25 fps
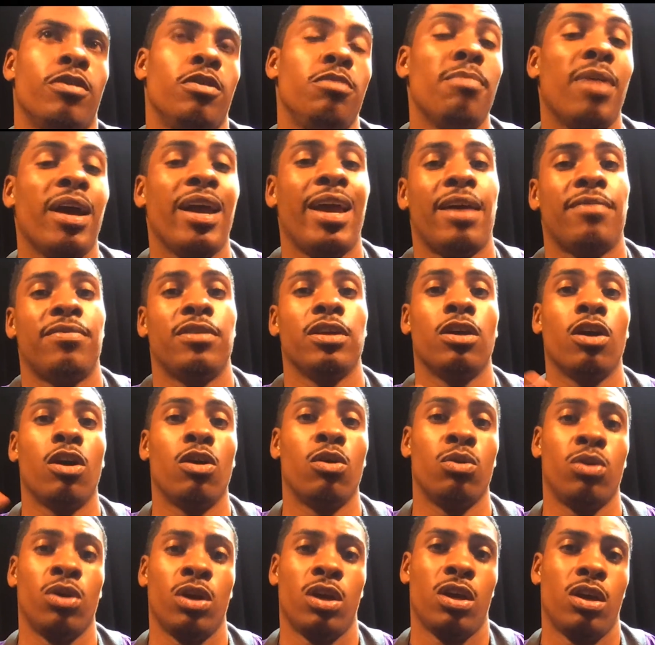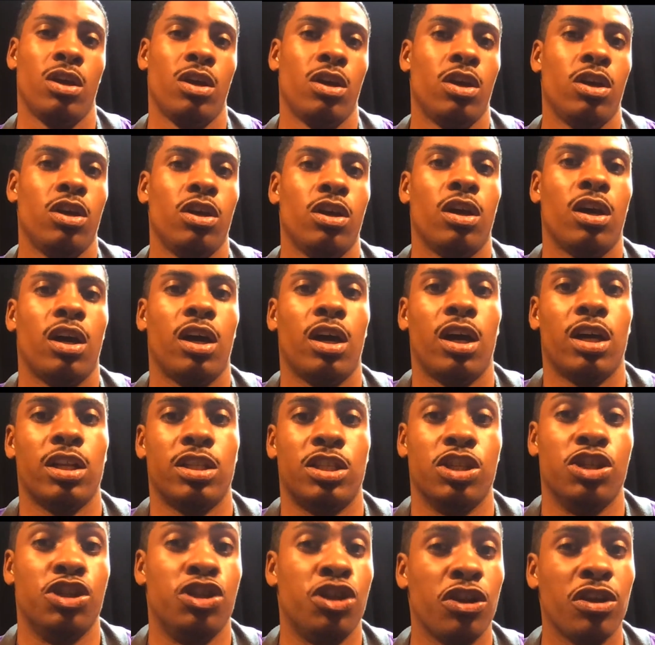You might have to go
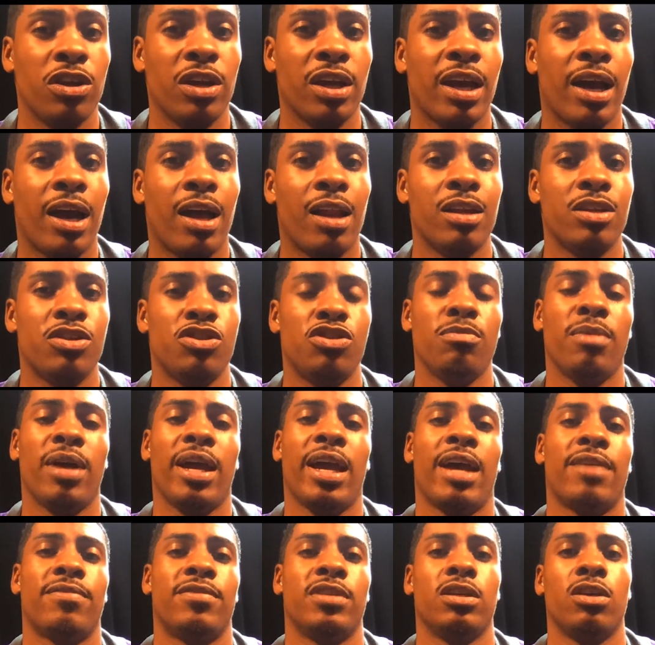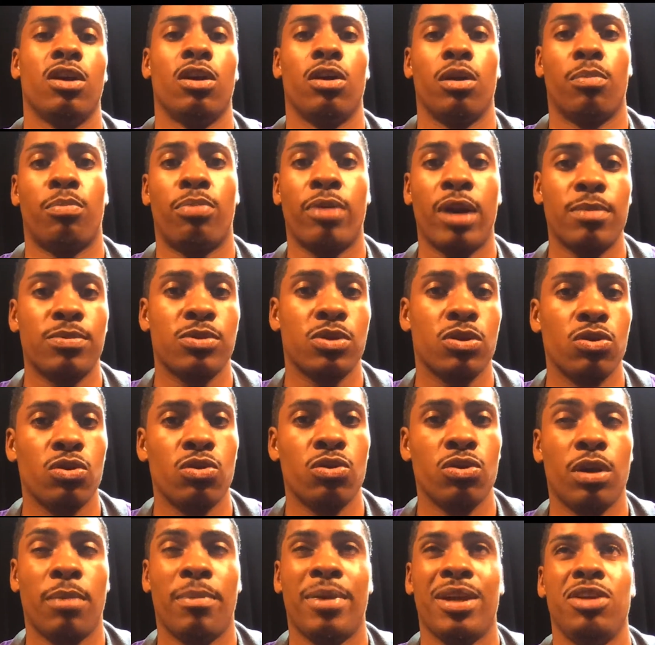to junior college. You might have to go to prep
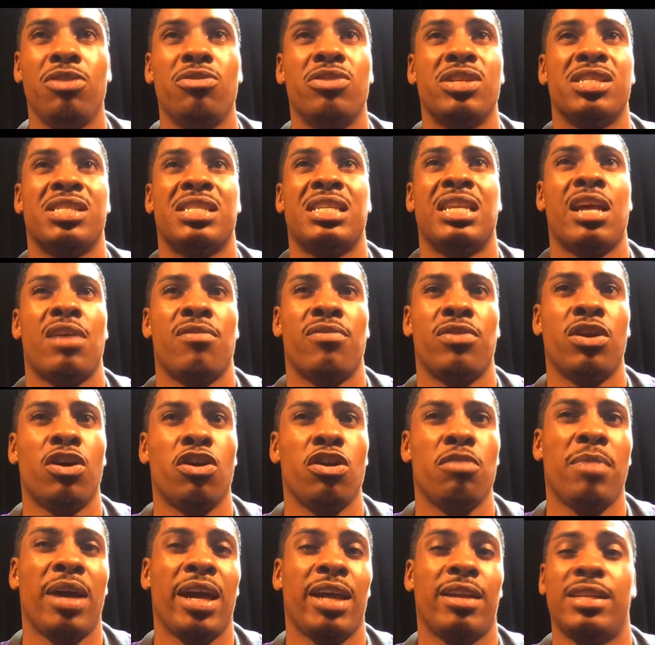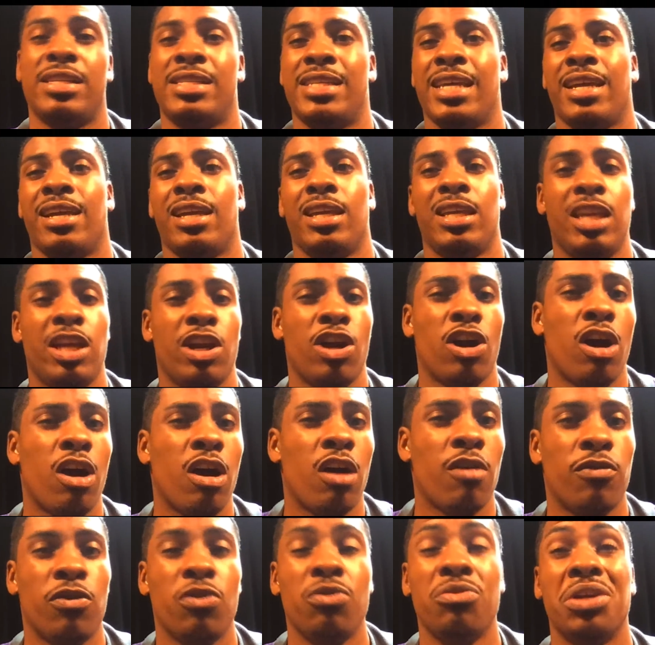school. I mean, you just never know. You might have to take a year
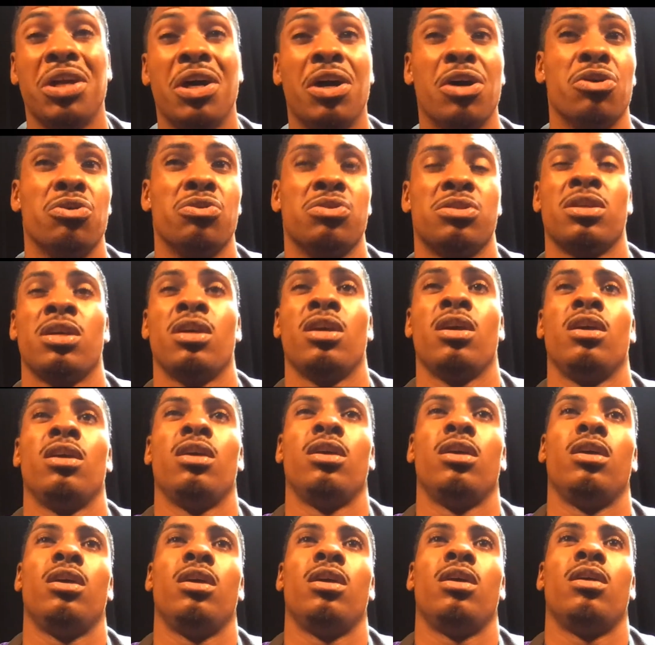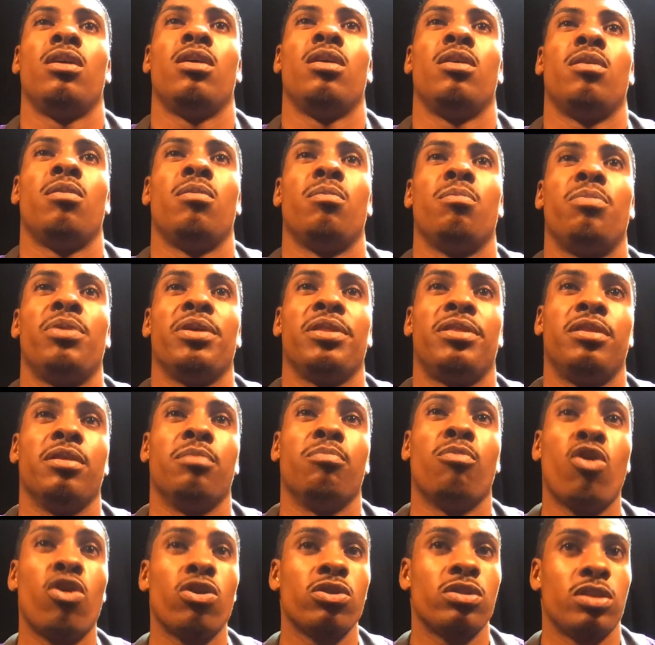off. Who knows? But the
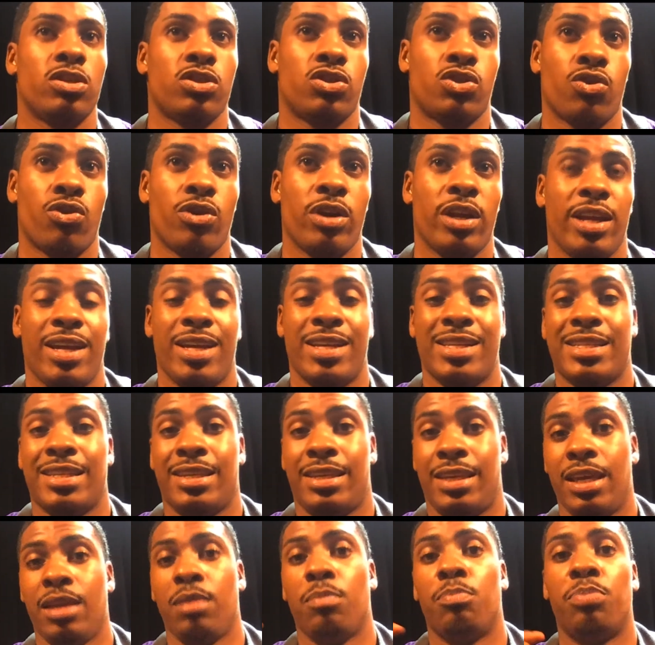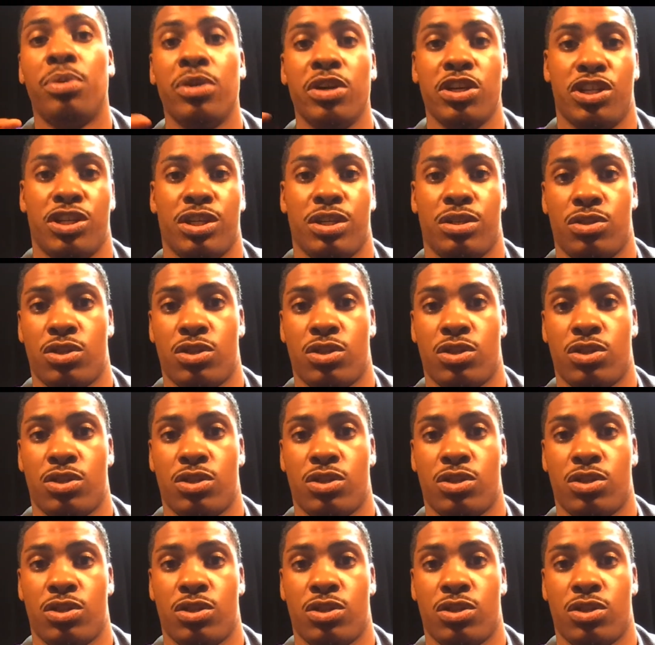moral to the story is keep pushing.